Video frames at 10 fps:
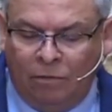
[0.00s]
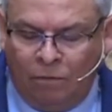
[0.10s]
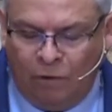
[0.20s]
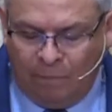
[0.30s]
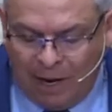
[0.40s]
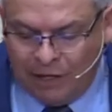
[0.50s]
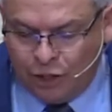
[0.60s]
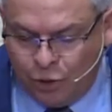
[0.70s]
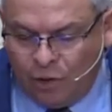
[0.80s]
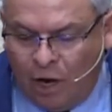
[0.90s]
reminder
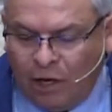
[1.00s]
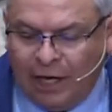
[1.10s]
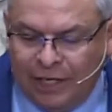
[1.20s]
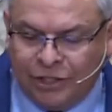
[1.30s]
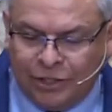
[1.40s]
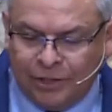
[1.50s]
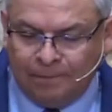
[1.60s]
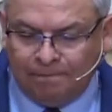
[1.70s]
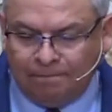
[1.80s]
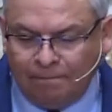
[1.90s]
two congregations,
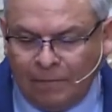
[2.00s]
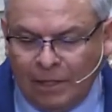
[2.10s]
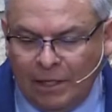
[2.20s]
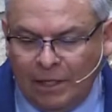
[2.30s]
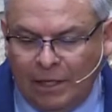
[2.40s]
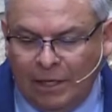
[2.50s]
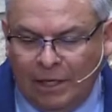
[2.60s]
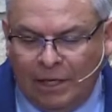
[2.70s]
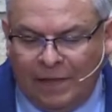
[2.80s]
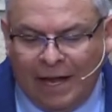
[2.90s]

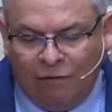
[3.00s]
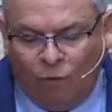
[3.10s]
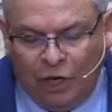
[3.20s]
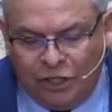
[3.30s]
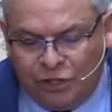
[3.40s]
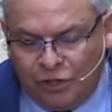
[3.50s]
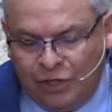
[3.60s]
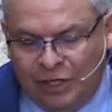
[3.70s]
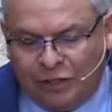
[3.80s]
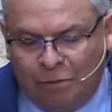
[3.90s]
that of which
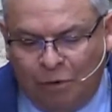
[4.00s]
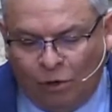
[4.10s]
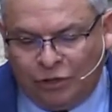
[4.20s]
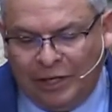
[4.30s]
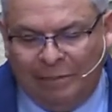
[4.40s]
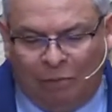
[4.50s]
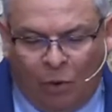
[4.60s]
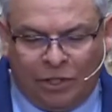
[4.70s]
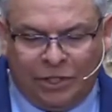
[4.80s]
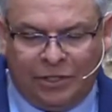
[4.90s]
is most
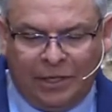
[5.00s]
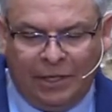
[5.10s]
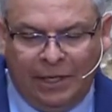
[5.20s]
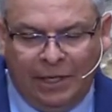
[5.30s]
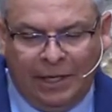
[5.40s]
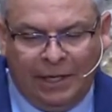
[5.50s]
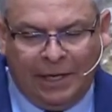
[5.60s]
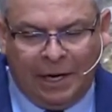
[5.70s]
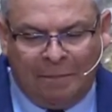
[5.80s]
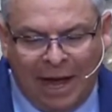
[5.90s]
important
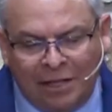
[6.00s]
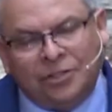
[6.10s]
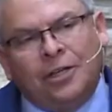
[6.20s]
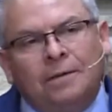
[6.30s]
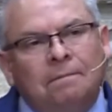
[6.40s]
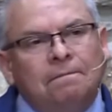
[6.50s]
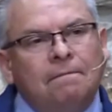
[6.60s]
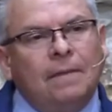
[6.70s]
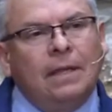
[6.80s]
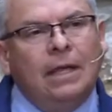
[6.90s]
in a pastor.
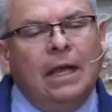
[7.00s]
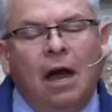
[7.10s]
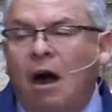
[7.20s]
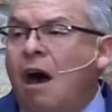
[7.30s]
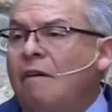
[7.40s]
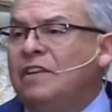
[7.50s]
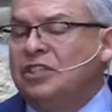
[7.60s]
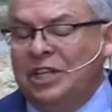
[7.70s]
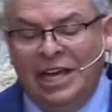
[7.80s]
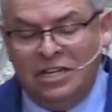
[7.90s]

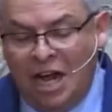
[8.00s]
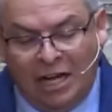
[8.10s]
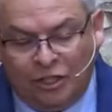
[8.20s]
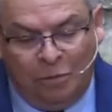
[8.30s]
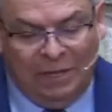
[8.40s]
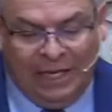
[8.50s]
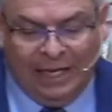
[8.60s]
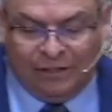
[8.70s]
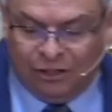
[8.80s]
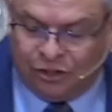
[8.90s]
Obviously, had uh, not to be
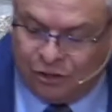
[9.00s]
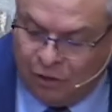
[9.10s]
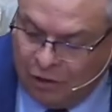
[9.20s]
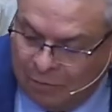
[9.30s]
his external